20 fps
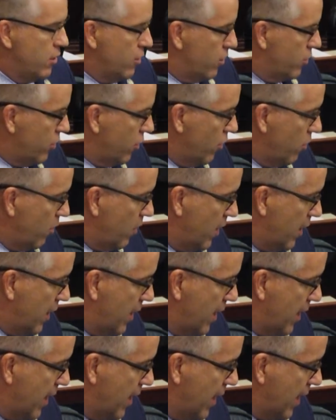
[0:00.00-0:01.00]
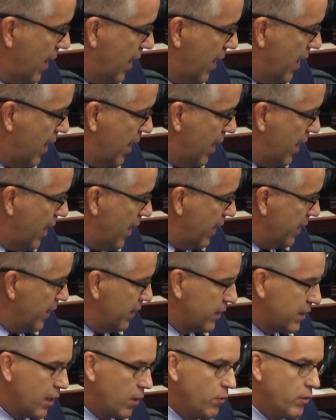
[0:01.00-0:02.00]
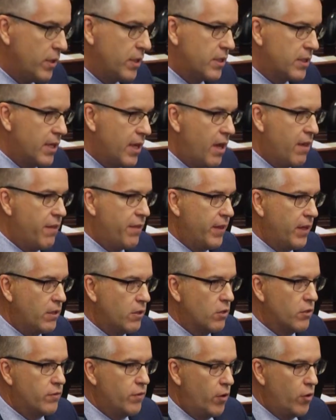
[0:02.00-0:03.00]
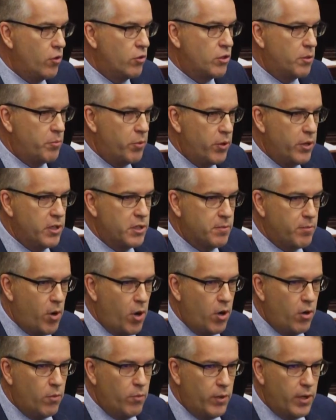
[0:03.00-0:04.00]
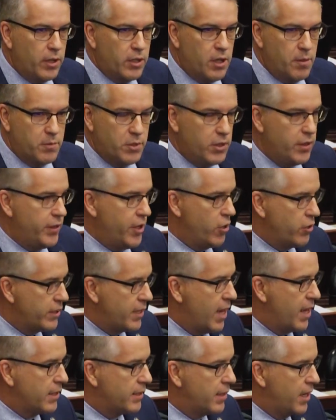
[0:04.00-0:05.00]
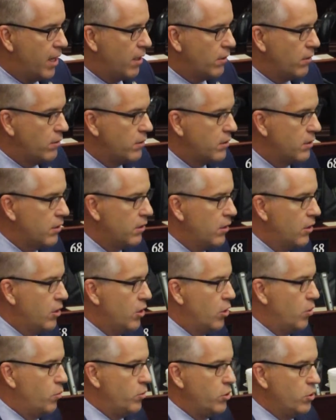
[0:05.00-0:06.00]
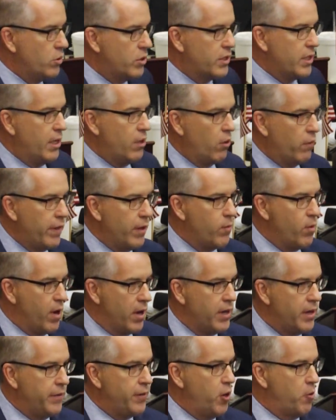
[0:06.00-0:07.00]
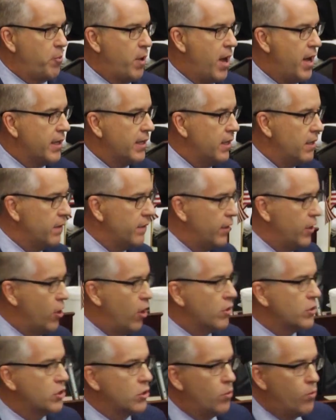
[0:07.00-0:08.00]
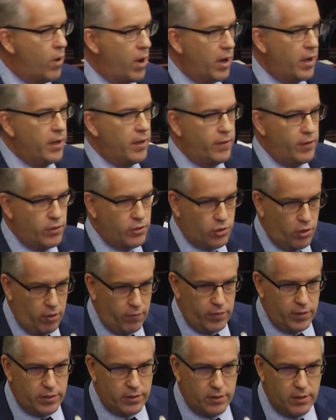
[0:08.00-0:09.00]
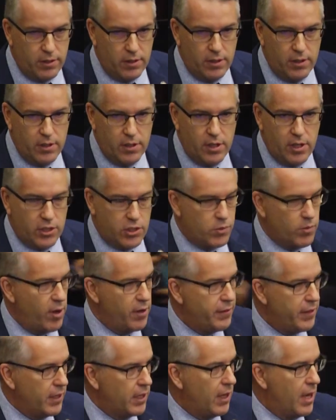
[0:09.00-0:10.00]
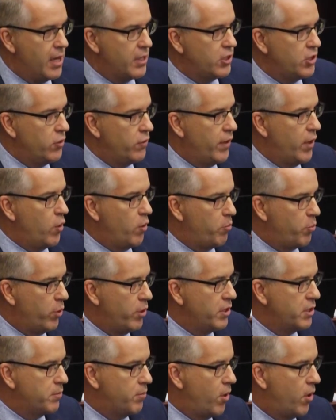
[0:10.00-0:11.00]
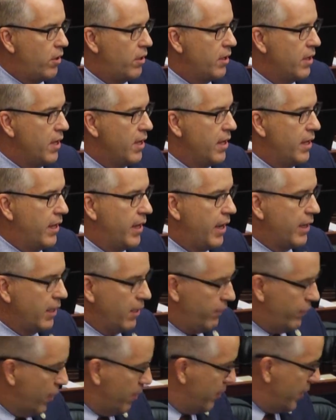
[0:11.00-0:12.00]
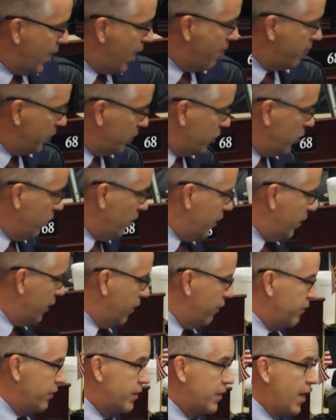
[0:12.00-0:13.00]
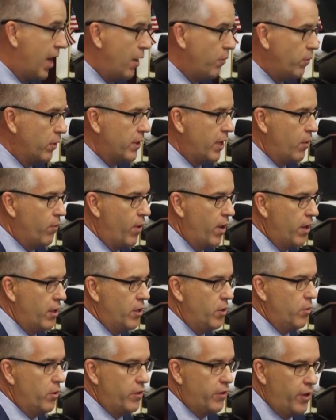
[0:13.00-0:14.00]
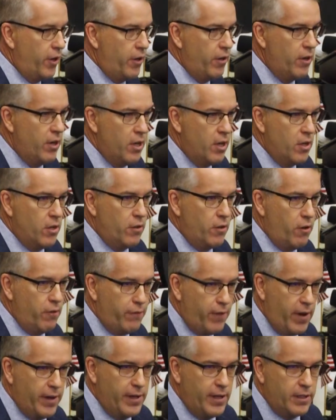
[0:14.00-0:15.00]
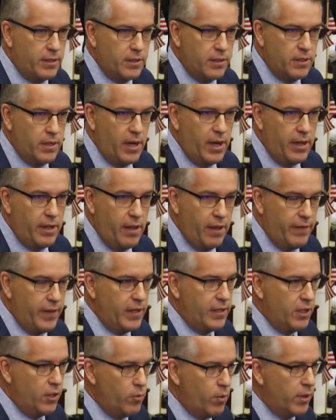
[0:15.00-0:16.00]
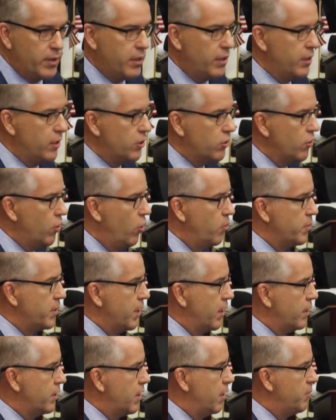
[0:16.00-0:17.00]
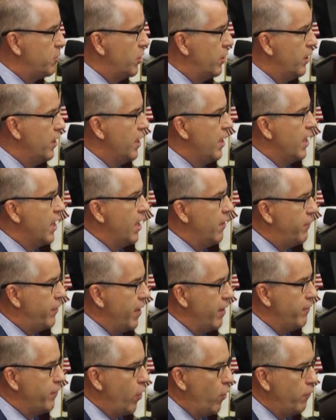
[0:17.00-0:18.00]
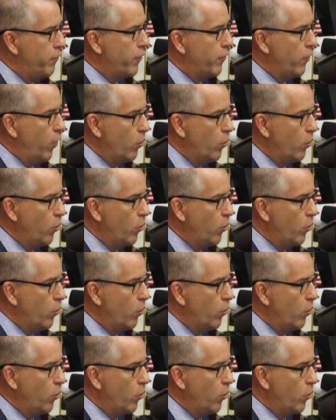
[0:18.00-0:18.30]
So I guess I would just say I think those voters are pretty smart when it comes to their tax dollars. When you say, oh, they want it in their pocket, they also want it in their service. And so I think last year they were pretty smart, and I give them the opportunity to decide what they want to do with their finances. And they didn't want the additional homestead exemption. And if they vote for